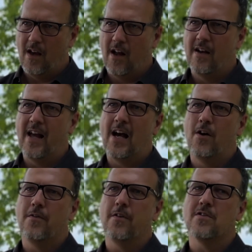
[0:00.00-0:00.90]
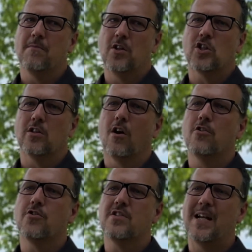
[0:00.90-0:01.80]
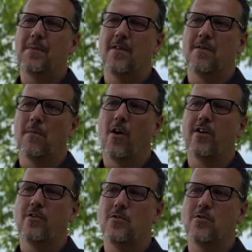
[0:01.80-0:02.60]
And now there's a much larger segment of the market